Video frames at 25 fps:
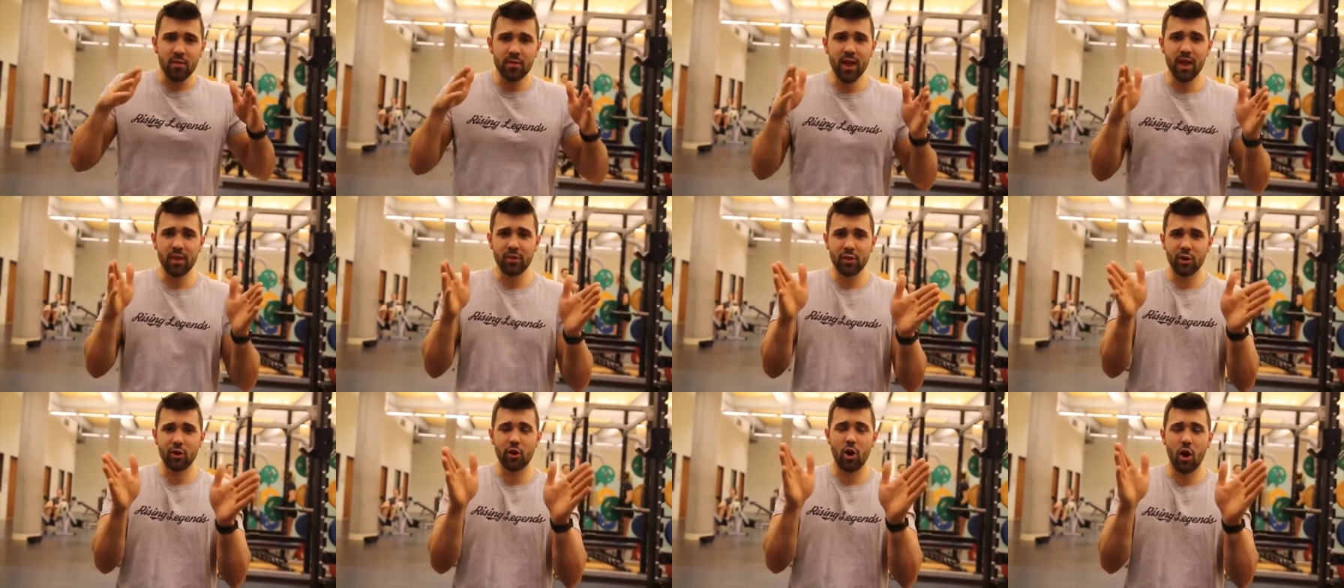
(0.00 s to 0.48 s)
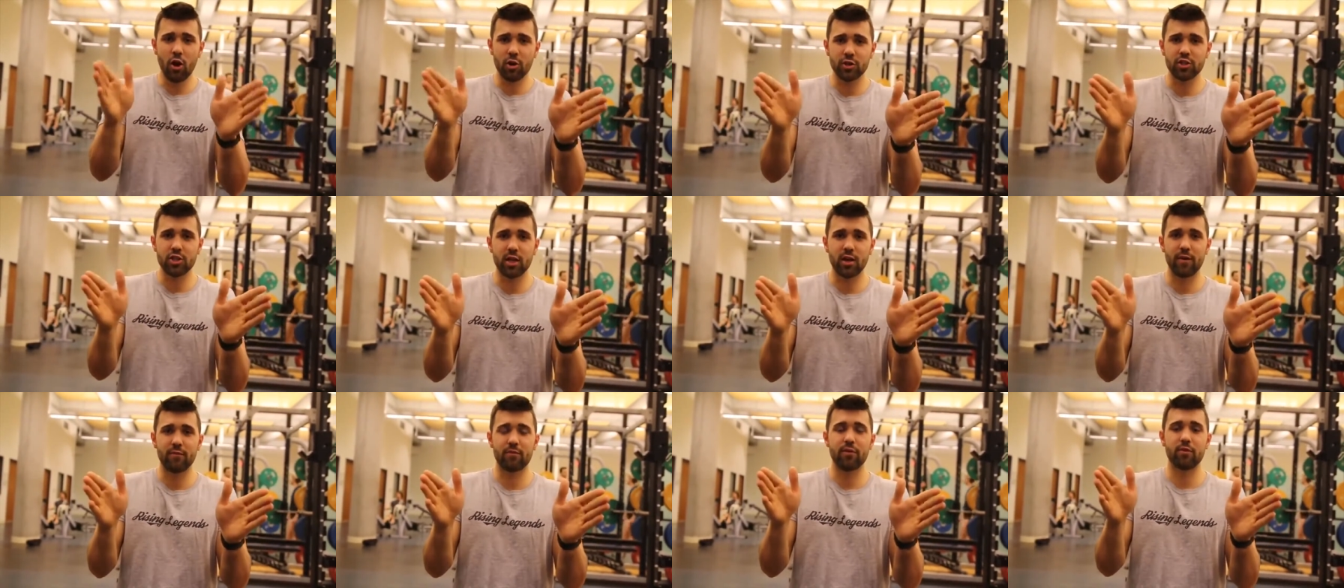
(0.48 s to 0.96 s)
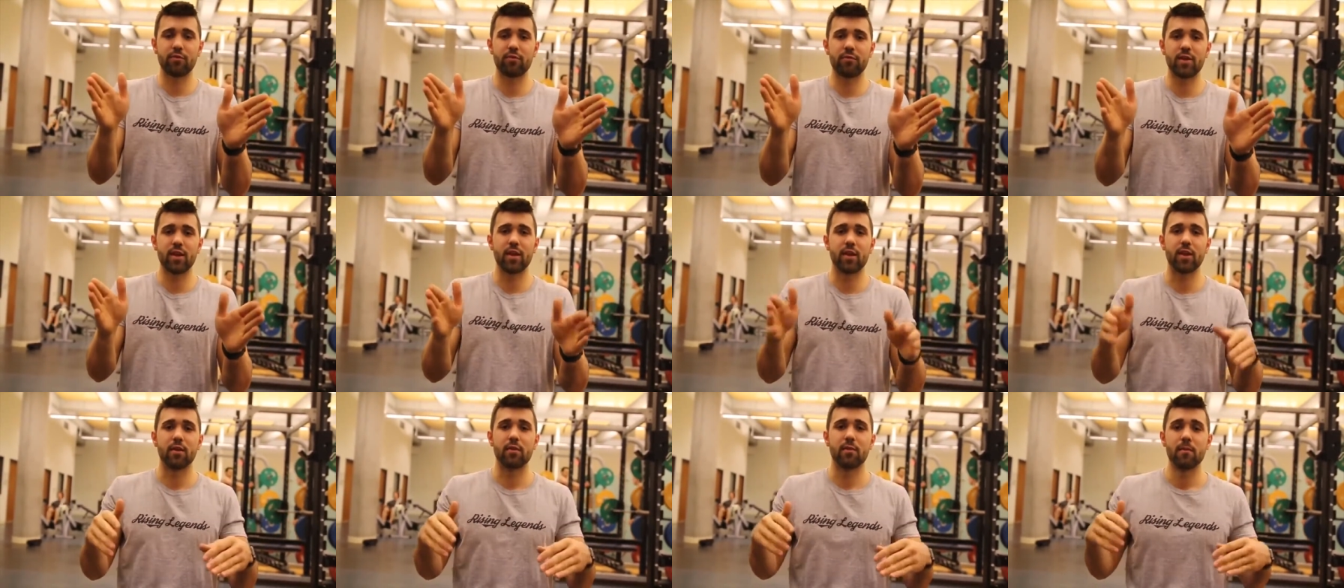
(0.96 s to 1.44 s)
that little arching of the
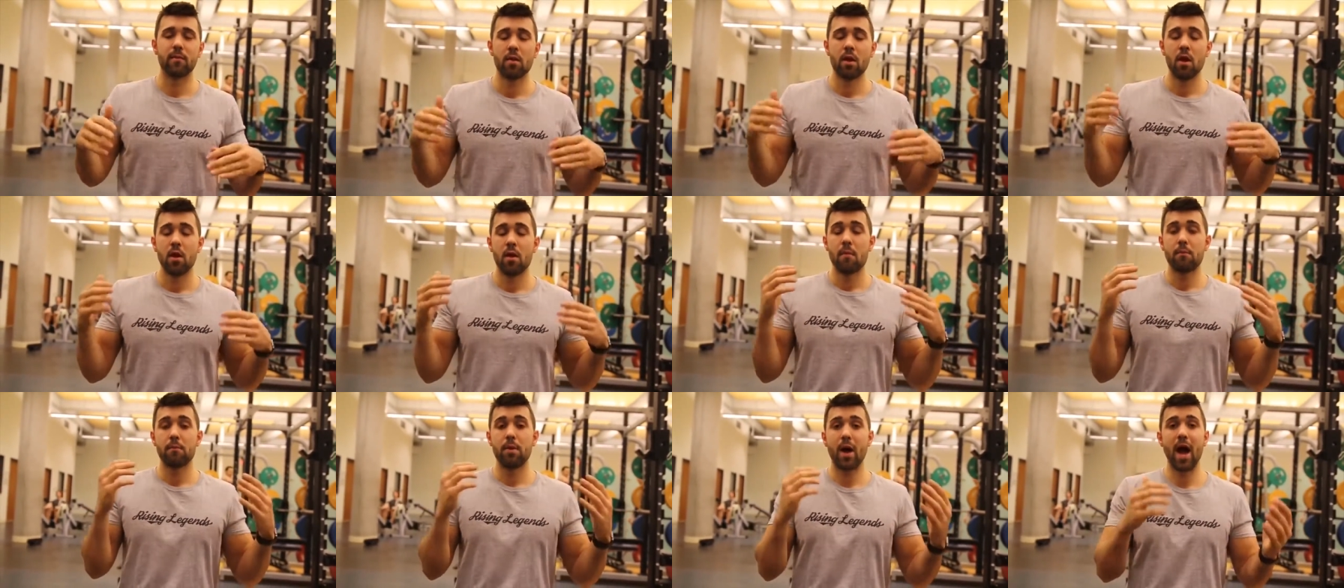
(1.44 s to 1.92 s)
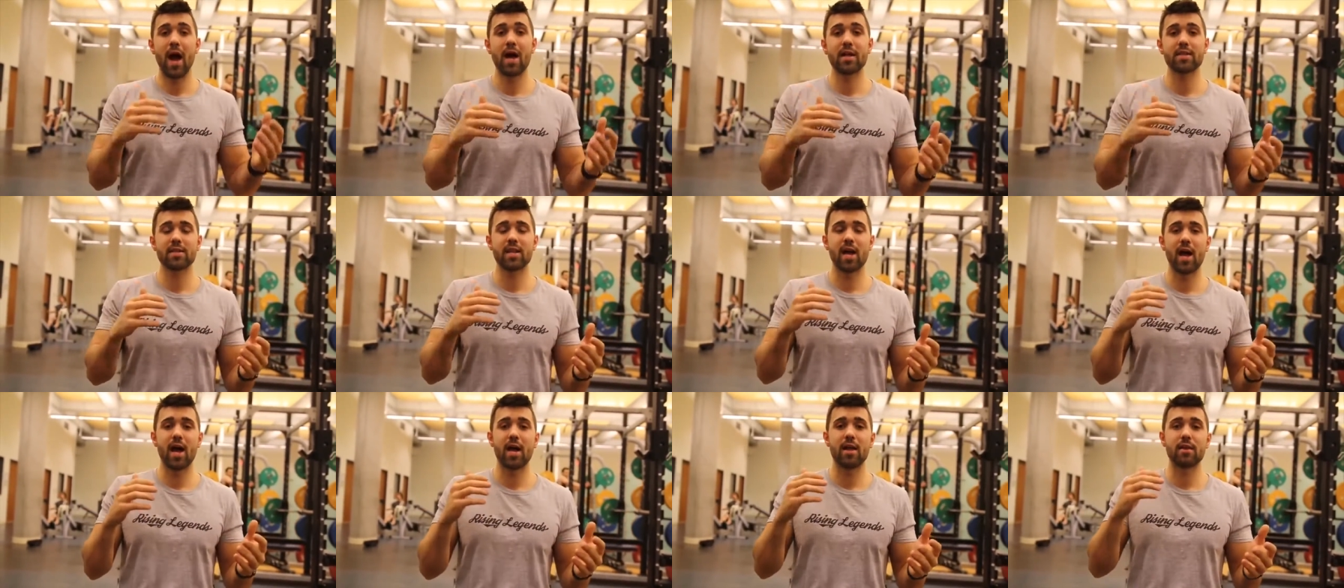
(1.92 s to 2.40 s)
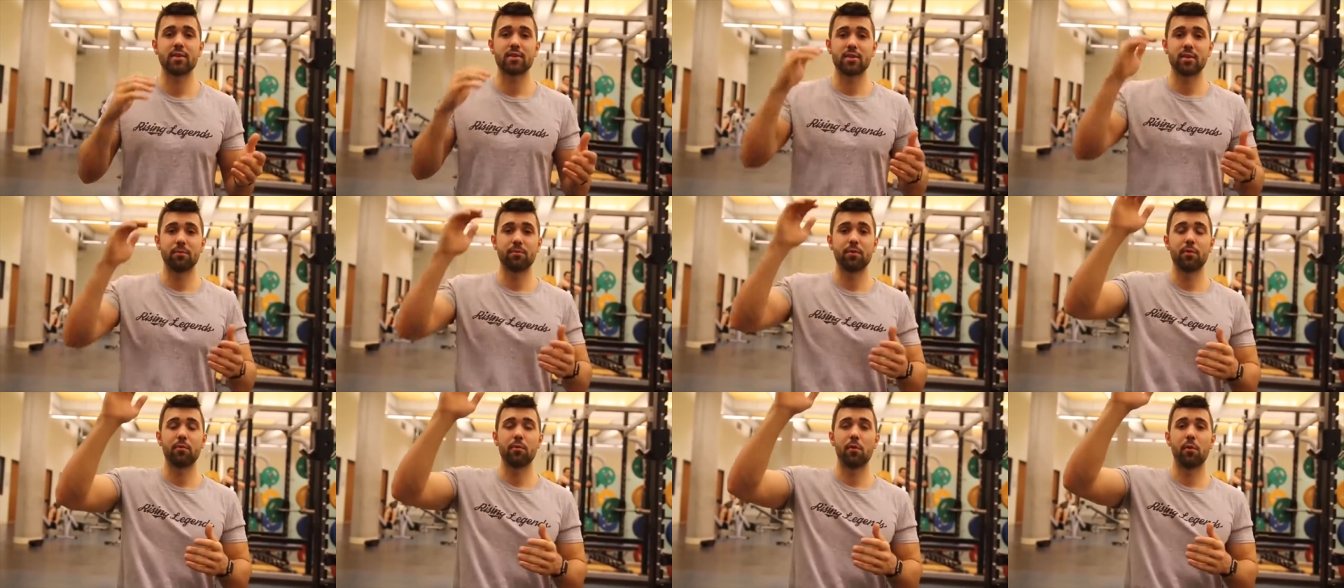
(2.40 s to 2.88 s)
feet that,
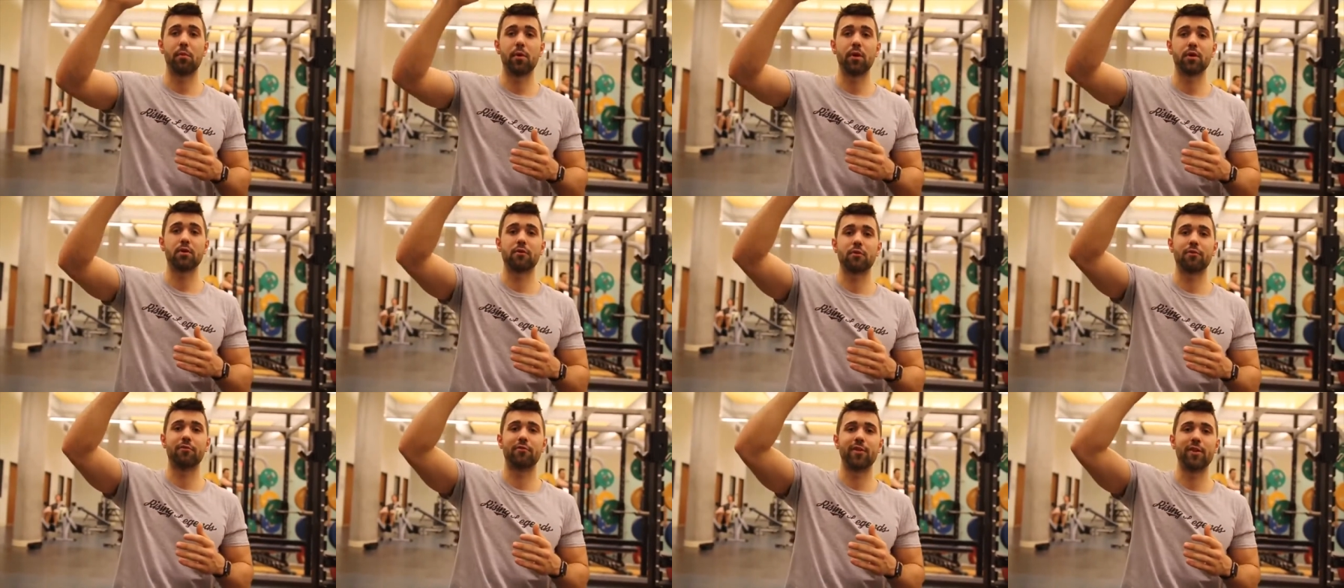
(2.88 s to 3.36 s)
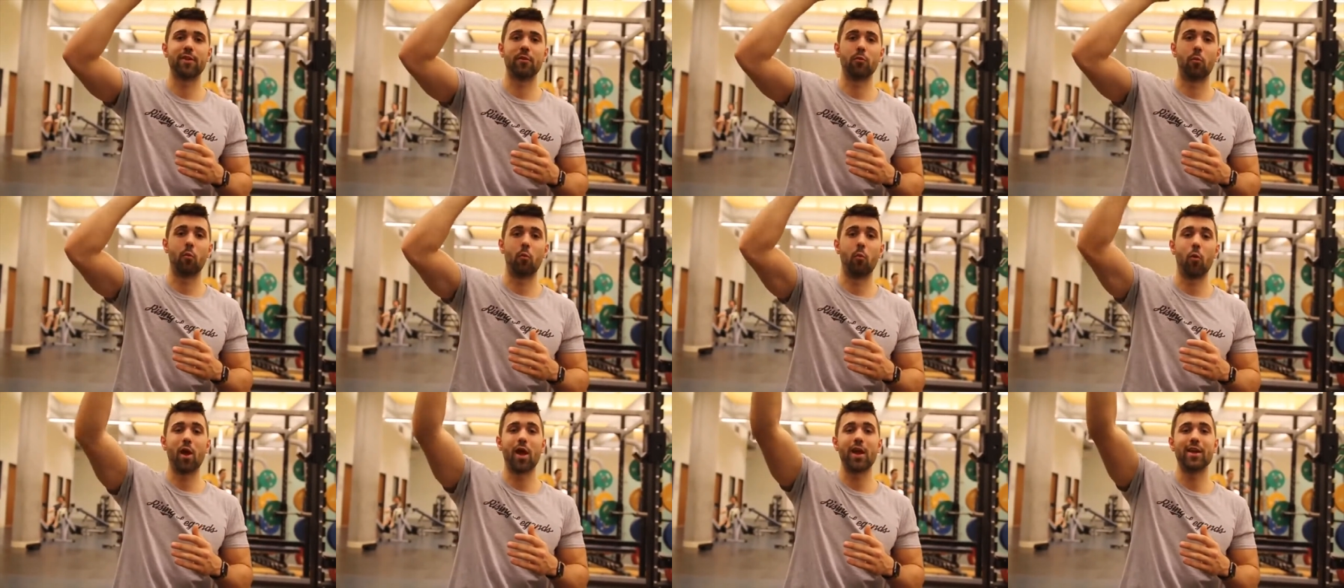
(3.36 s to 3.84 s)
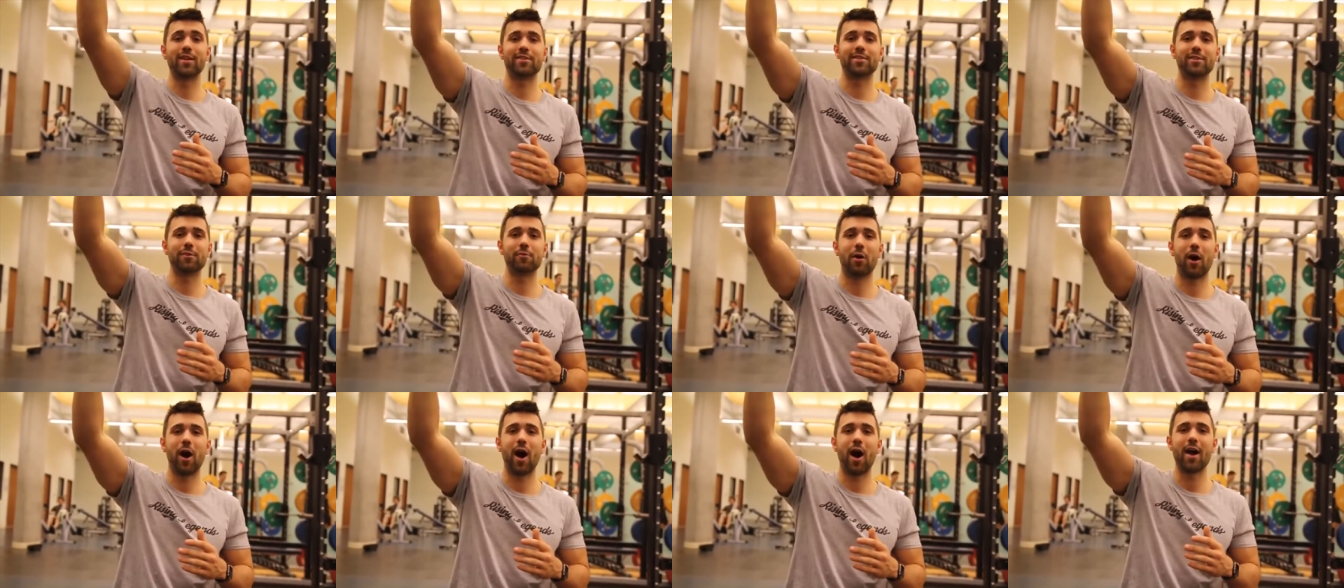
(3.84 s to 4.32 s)
some people put their feet way
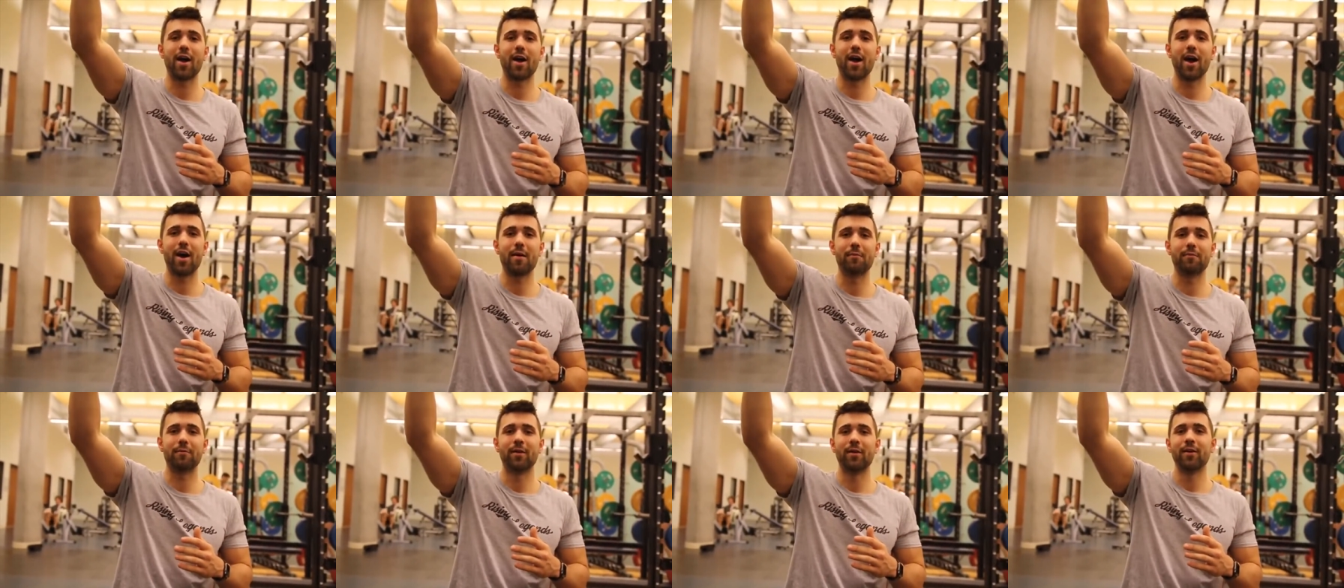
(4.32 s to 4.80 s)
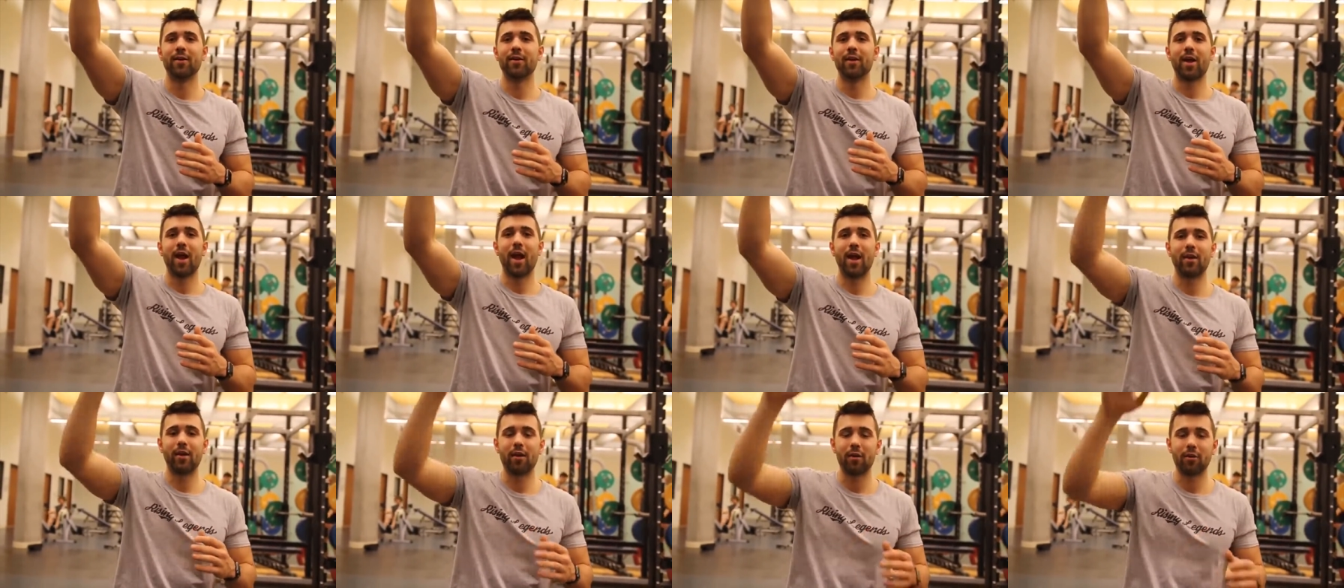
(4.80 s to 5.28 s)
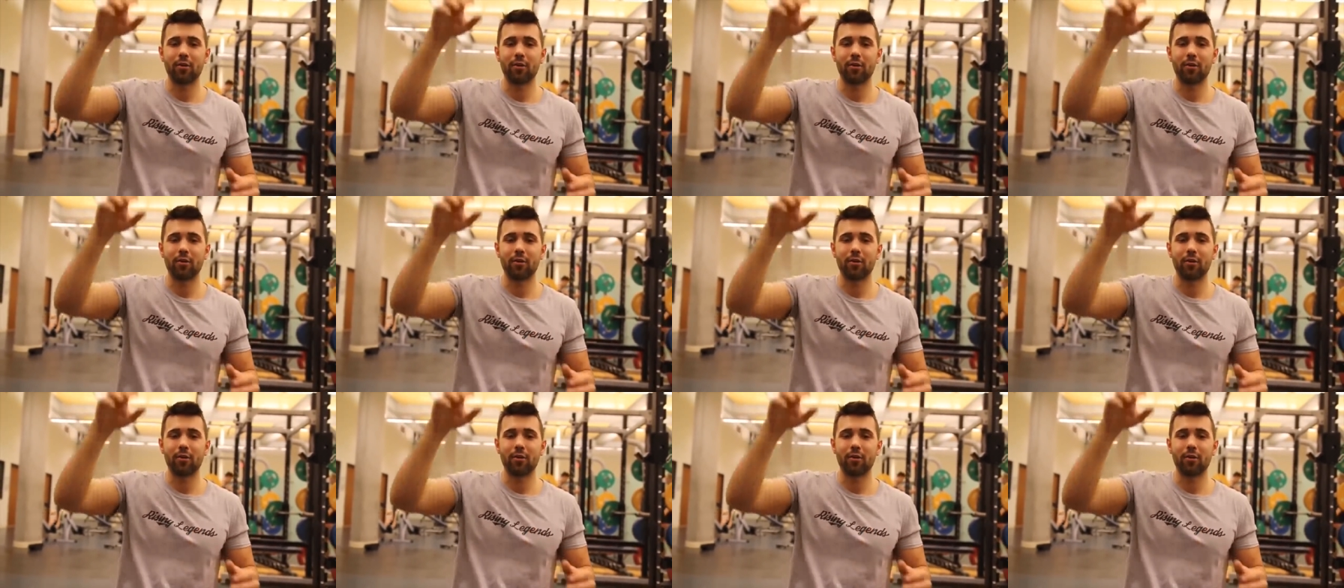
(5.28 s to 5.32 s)
too high up and